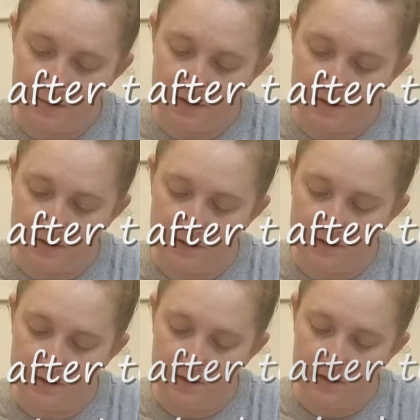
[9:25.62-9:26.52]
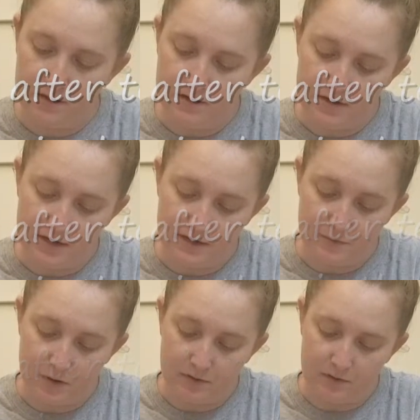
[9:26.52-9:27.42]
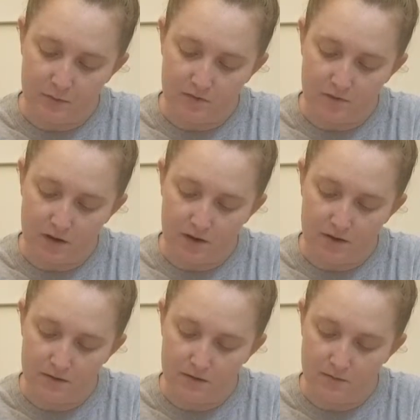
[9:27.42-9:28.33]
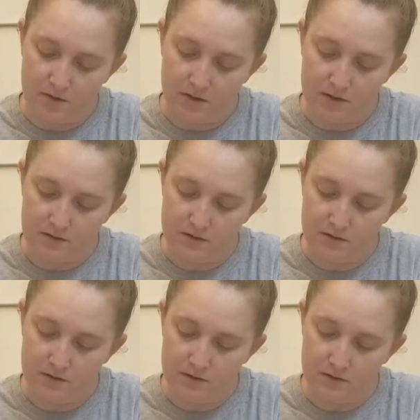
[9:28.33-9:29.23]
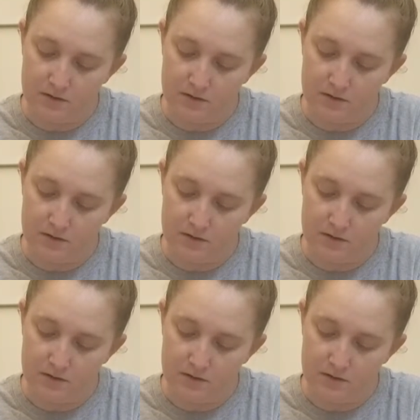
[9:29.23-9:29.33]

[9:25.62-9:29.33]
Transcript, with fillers: I mean, it's probably gonna be fine, to be honest.